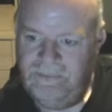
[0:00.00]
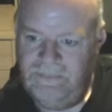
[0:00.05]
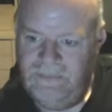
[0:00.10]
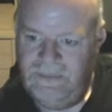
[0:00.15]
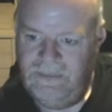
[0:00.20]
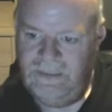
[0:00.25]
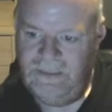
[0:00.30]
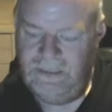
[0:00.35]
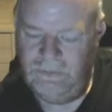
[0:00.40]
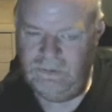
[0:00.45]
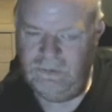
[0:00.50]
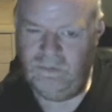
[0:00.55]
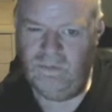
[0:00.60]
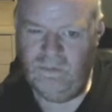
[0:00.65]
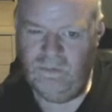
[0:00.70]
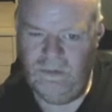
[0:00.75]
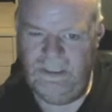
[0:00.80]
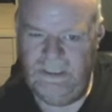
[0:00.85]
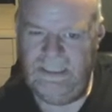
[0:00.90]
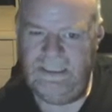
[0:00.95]
It was
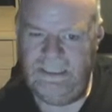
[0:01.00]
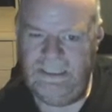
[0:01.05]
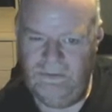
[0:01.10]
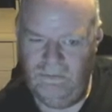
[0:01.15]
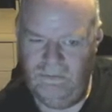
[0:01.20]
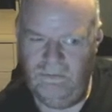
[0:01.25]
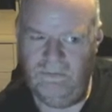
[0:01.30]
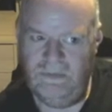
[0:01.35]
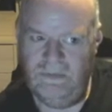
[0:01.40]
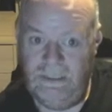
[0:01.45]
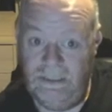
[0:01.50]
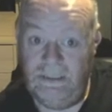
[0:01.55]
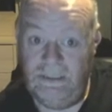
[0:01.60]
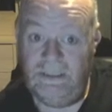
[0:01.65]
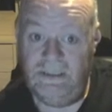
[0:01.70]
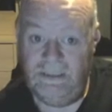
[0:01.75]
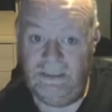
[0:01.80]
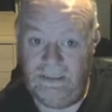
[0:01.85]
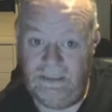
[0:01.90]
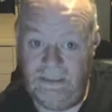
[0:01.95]
really,
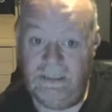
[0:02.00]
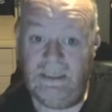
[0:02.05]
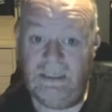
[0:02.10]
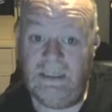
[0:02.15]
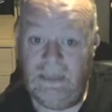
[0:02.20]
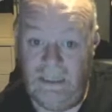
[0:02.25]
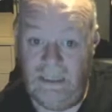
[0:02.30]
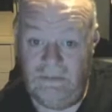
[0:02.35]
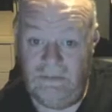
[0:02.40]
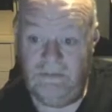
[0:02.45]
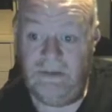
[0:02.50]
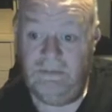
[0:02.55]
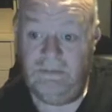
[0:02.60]
really clever.